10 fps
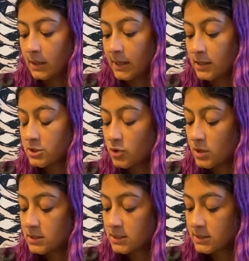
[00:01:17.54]
Nan's
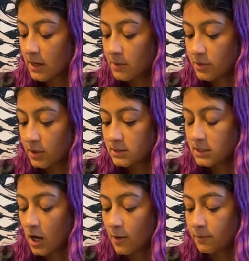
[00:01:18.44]
going to stay with us
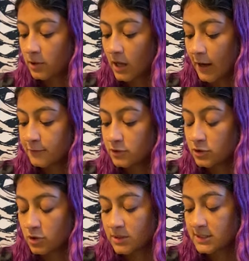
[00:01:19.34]
to help look after
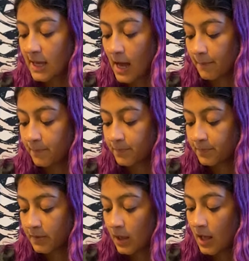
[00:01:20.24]
you and Sam.
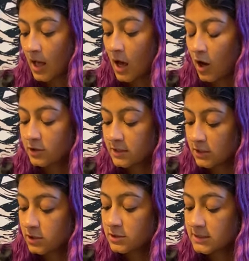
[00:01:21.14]
I'll
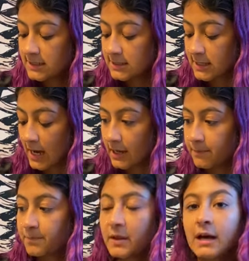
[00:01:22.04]
take you to see
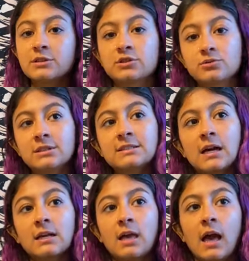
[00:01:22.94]
Dad as soon as
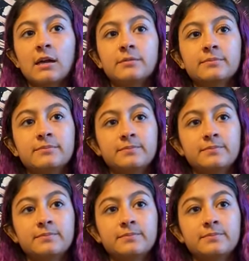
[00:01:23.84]
I can."